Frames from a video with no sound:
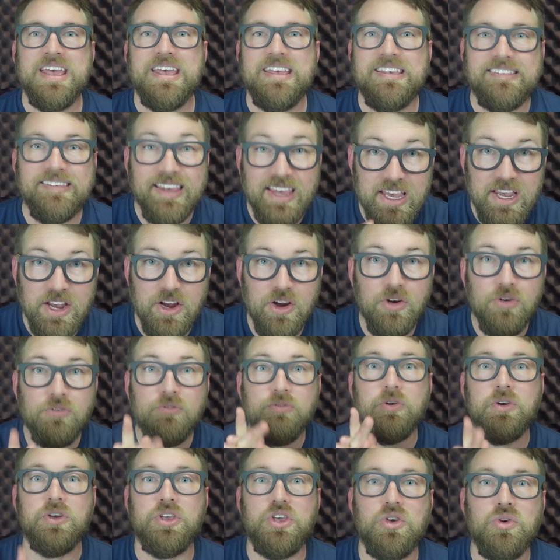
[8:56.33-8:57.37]
is here
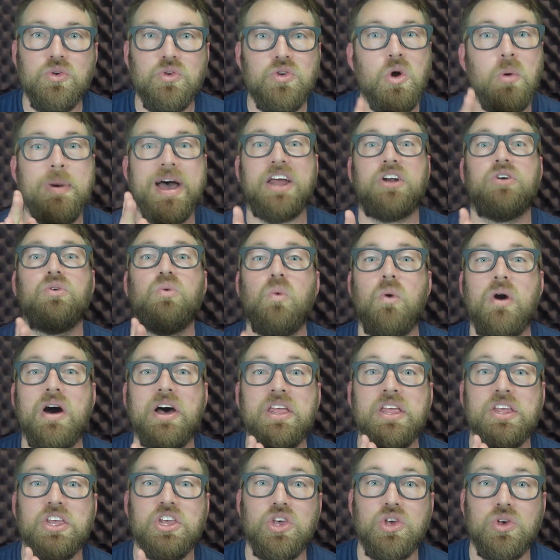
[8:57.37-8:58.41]
for you no matter
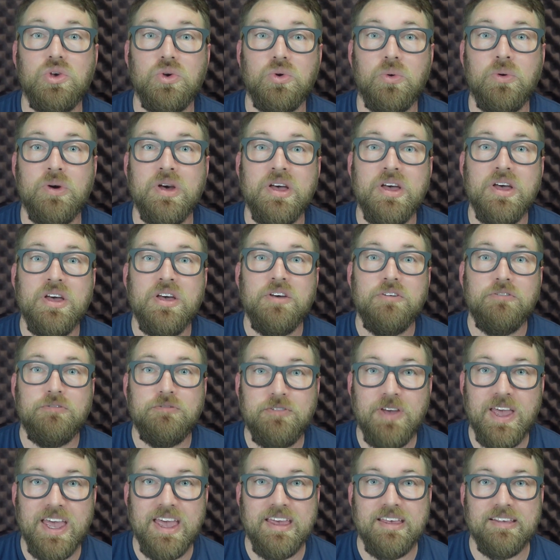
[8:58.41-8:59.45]
what you
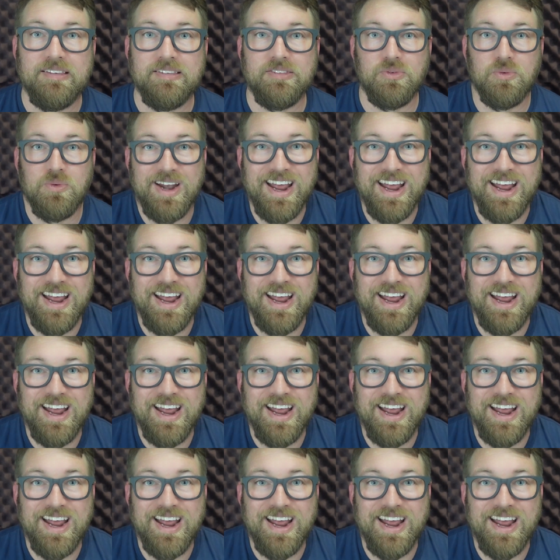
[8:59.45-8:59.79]
face.